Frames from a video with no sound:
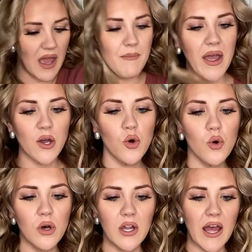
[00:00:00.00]
And by
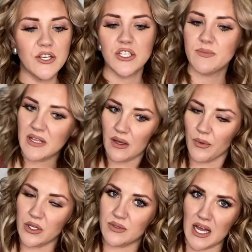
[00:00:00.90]
cool, I just mean that
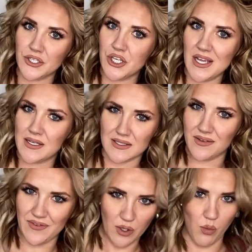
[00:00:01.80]
when you touch it, it
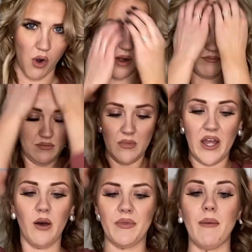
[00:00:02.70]
doesn't feel warm. I
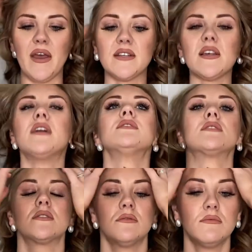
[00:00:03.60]
hope that makes
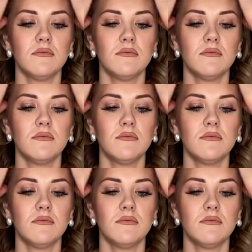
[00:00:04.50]
sense.